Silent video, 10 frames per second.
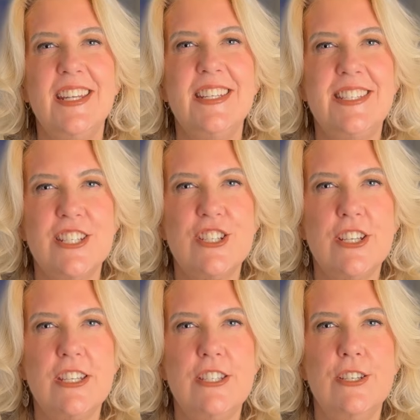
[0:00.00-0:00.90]

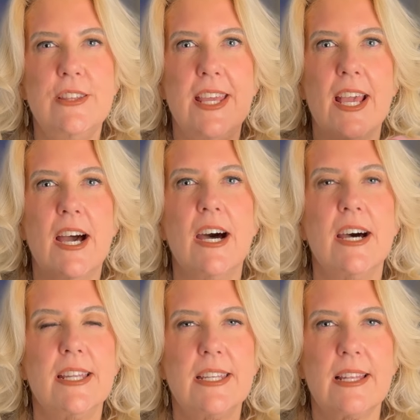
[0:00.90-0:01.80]
addition to the
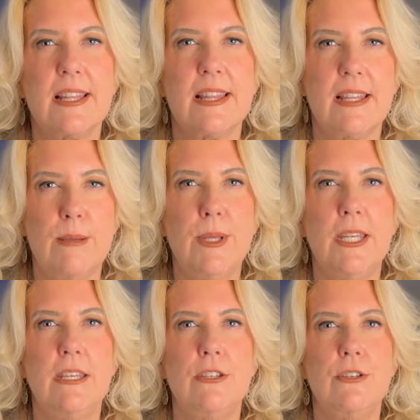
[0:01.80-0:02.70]

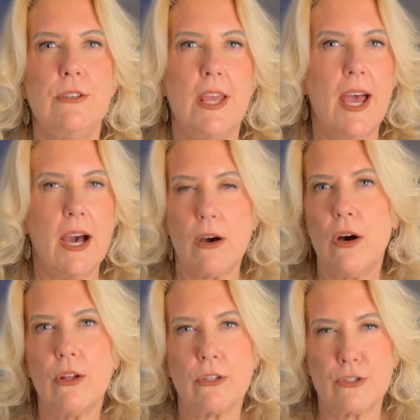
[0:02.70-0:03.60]
unlimited
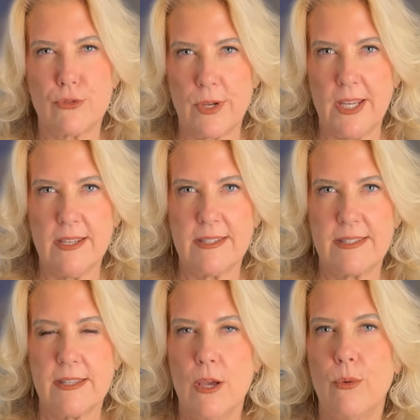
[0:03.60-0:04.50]
alcohol
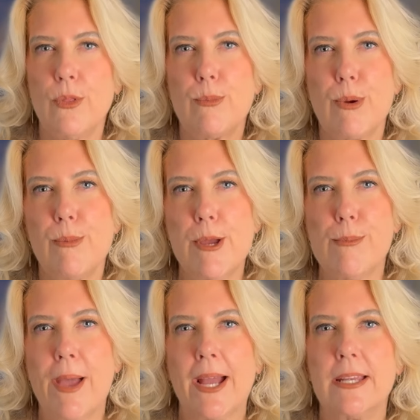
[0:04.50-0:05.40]
drinks with the Premier
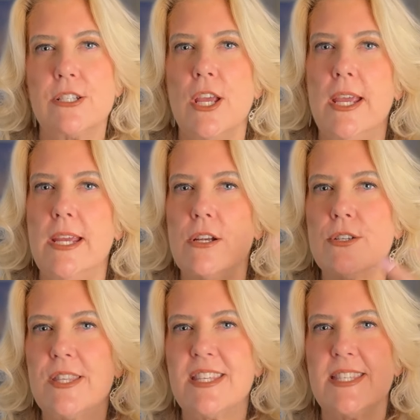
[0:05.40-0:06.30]
package,
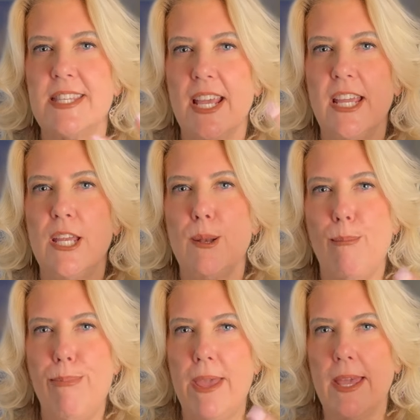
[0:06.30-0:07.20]
here's the second
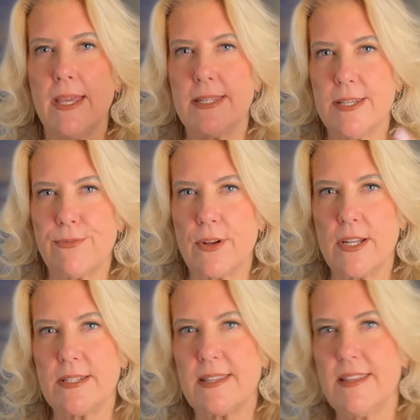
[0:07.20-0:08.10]
big
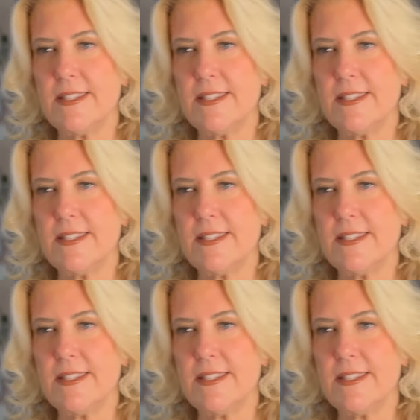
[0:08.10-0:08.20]
difference. The